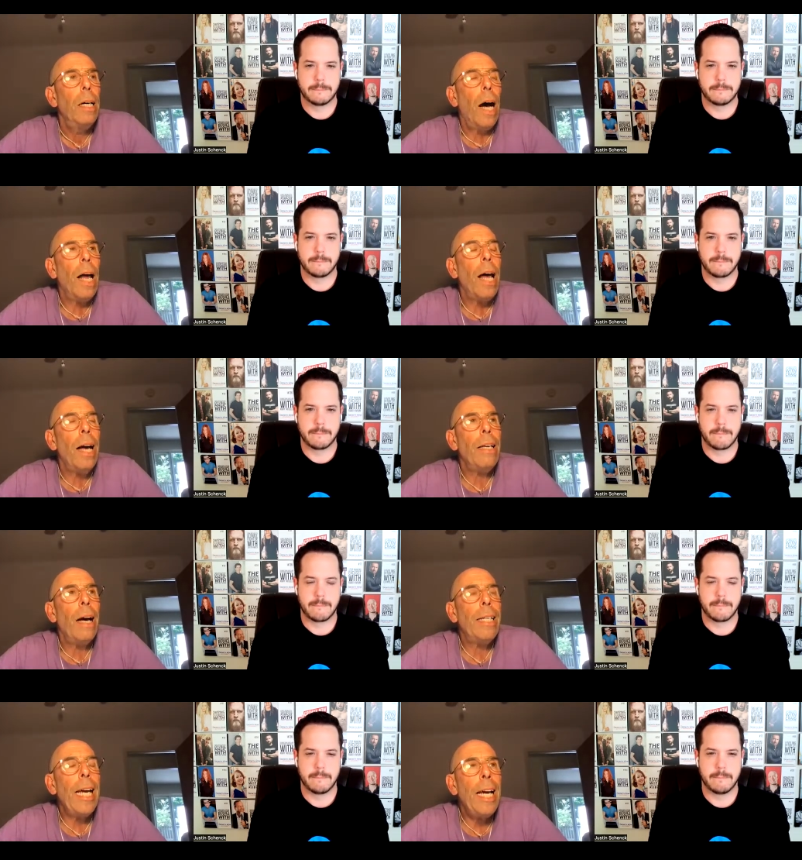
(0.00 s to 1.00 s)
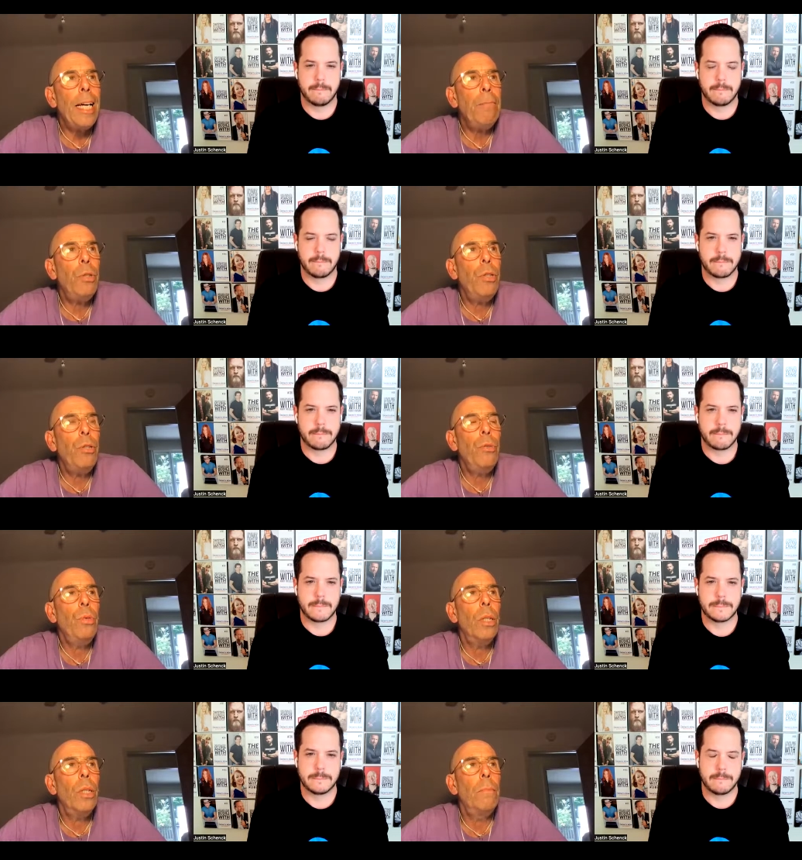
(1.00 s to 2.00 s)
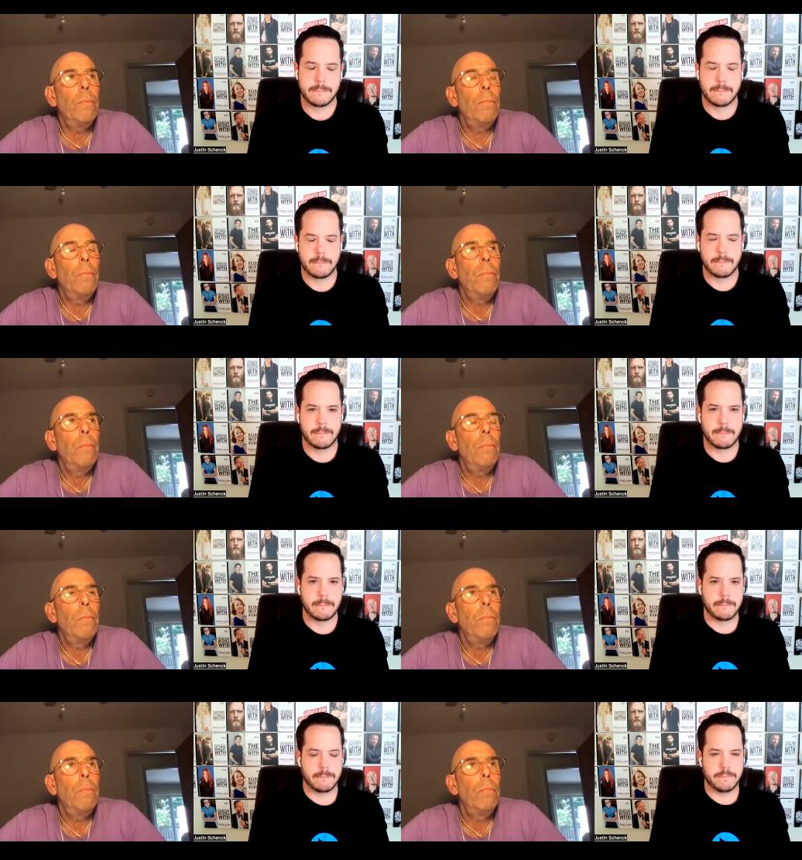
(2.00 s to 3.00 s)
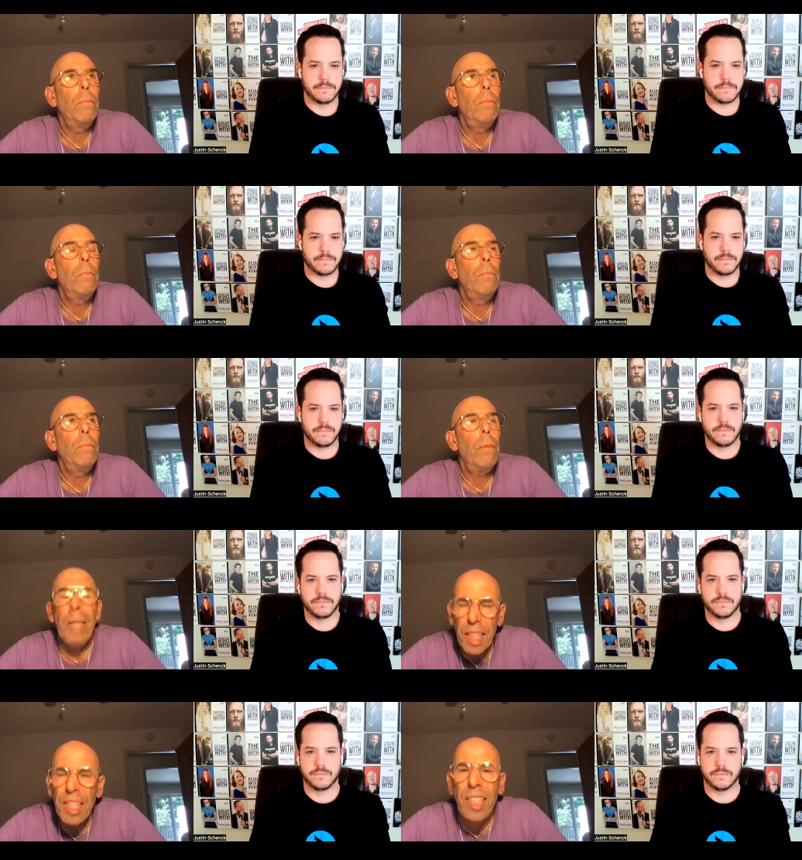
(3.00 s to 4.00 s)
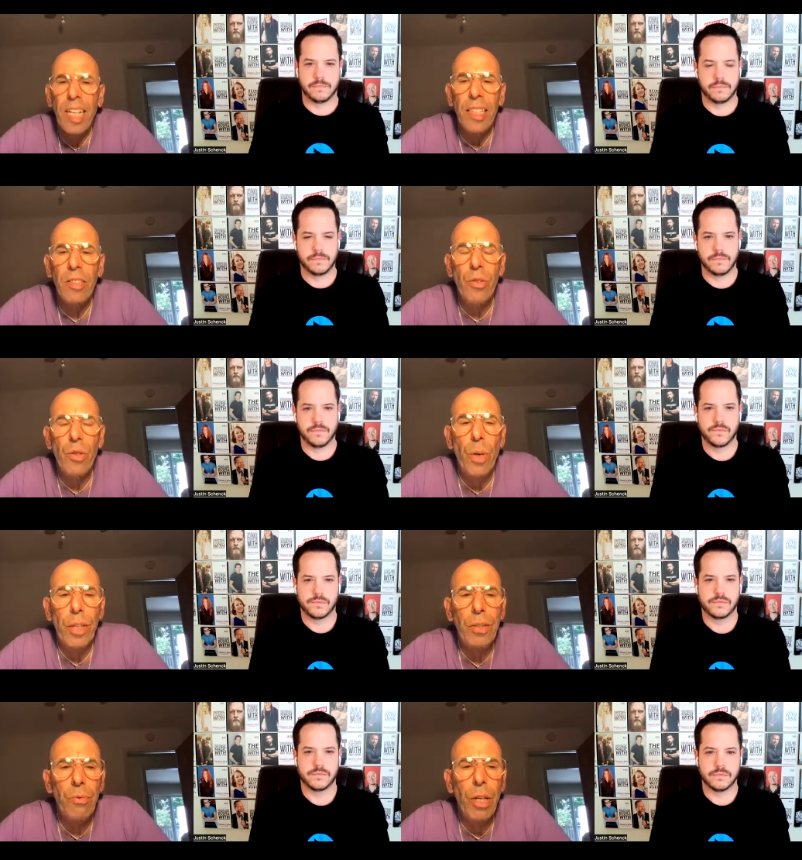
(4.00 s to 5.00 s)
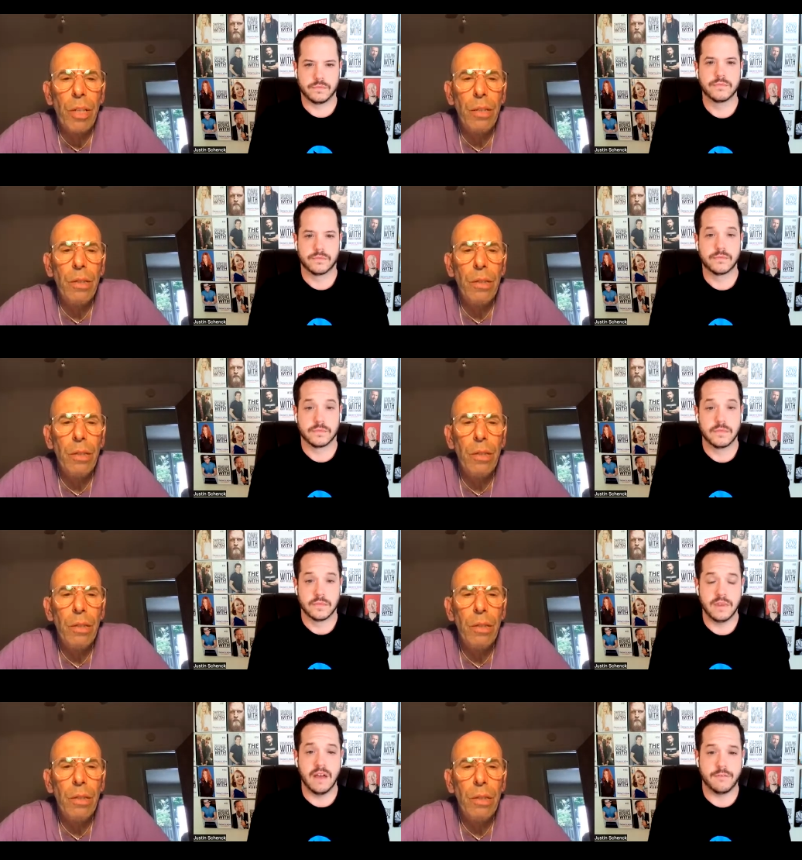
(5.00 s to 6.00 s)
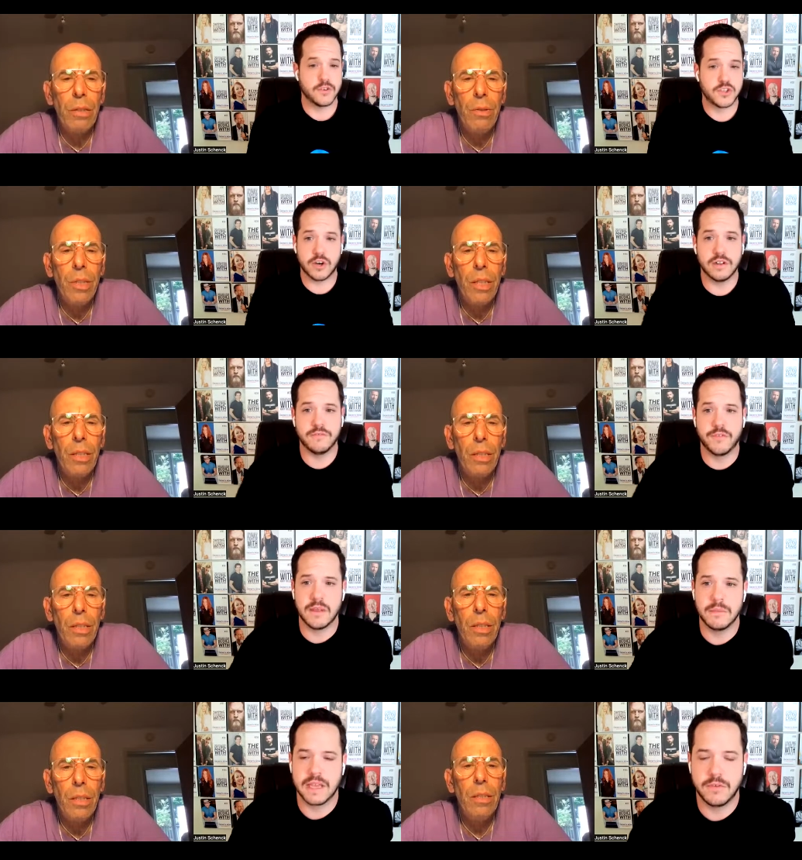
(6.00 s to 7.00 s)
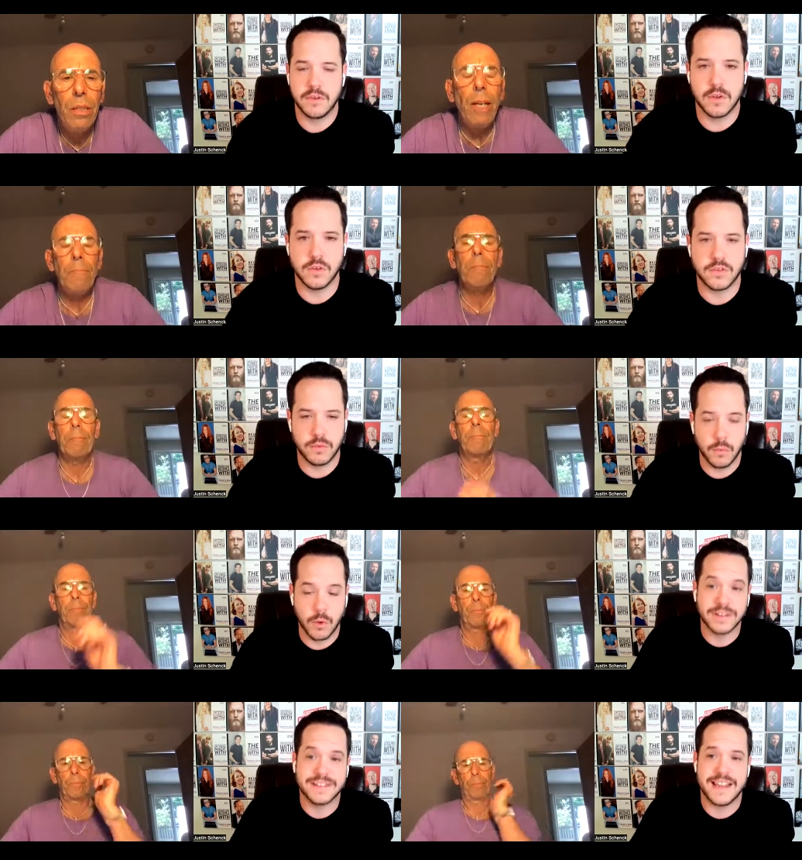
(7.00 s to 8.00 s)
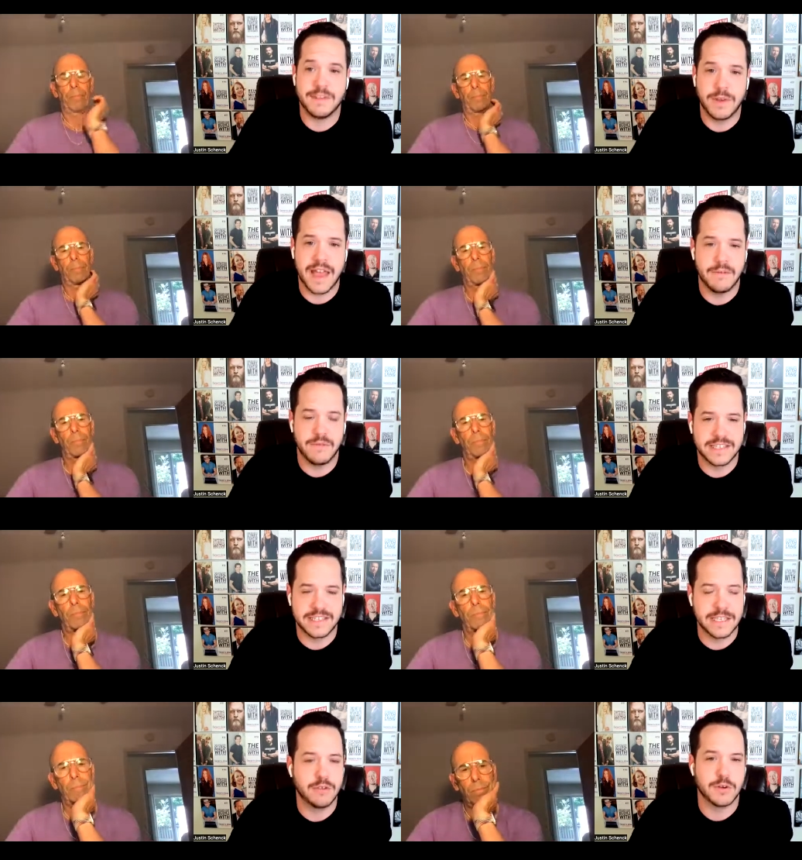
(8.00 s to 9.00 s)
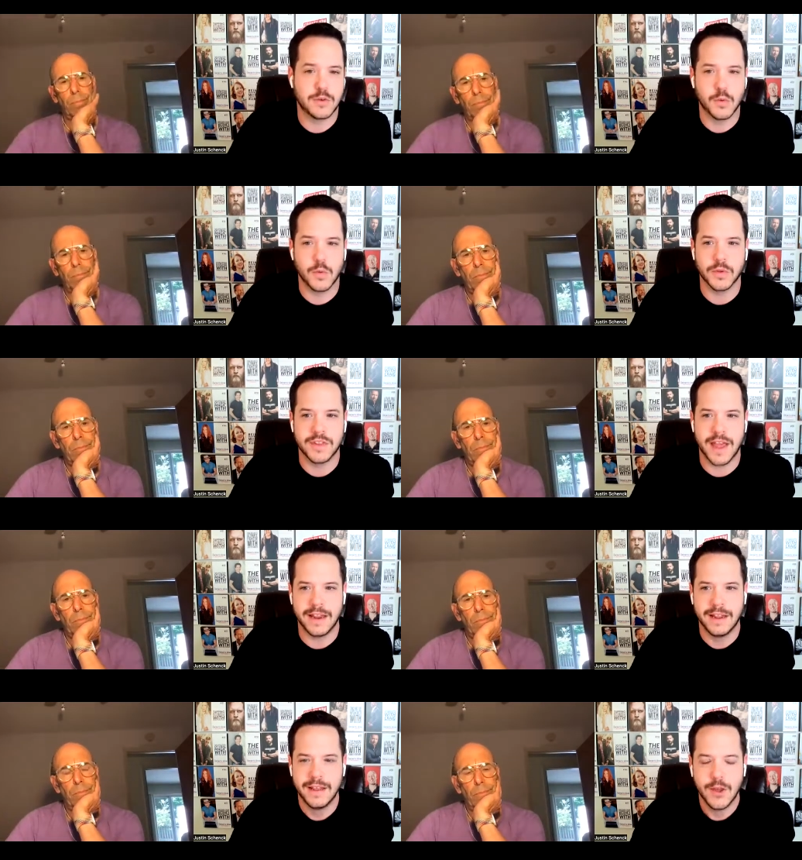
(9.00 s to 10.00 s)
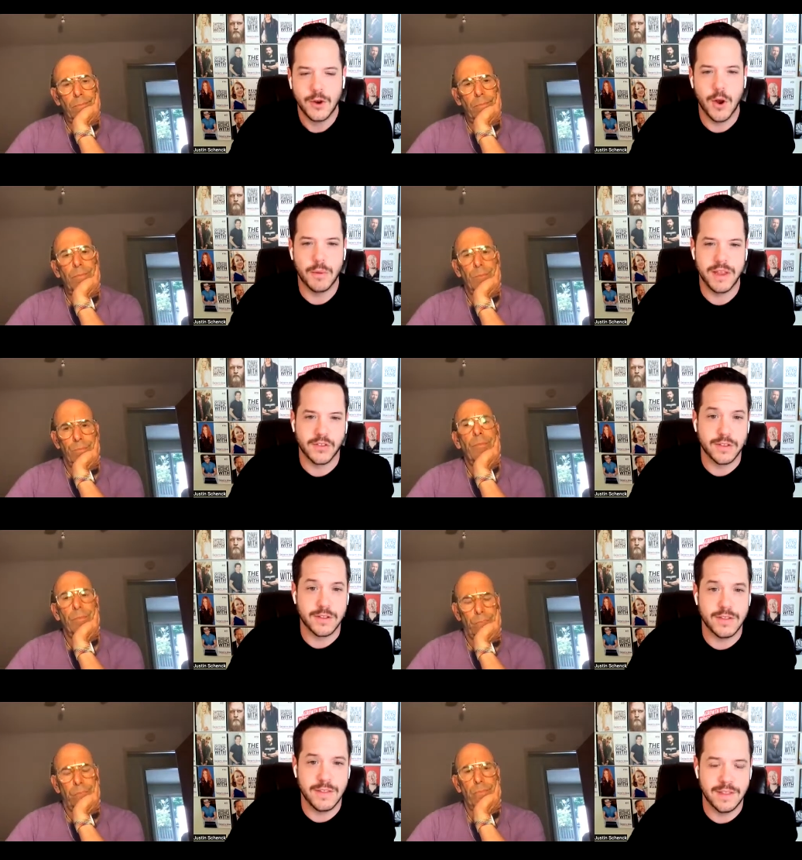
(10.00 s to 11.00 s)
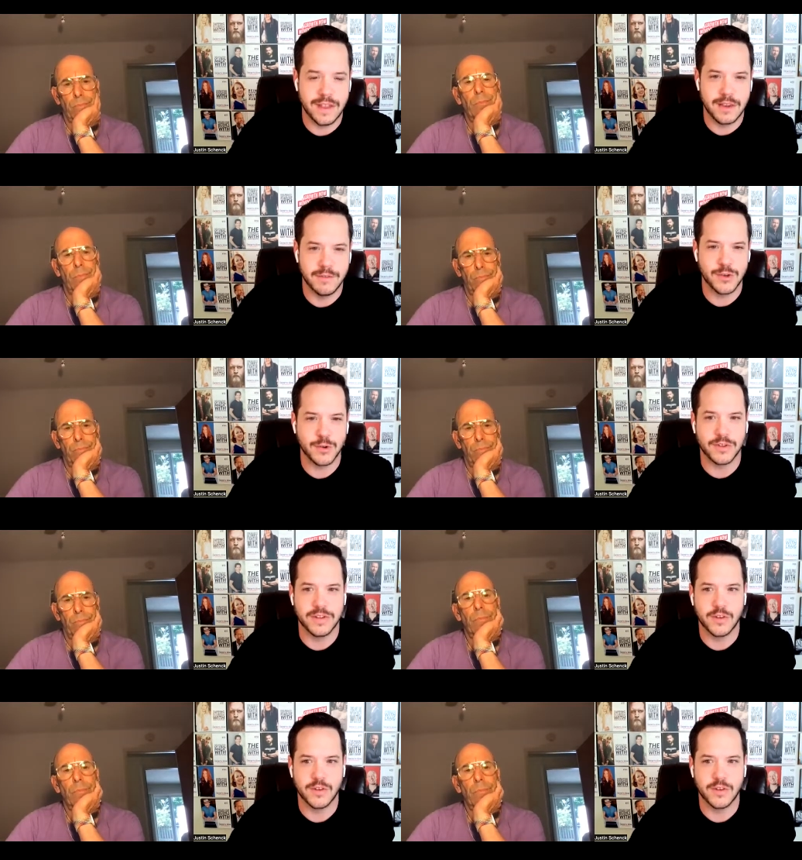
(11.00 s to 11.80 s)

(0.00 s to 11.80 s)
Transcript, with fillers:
Speaker 1: I, I, came to, um, I mean, I think that answers your question, right?
Speaker 2: Yeah, for mm-hmm. sure. For them to give yeah. you those, well, to say we have these secret tools that nobody else other than the individuals in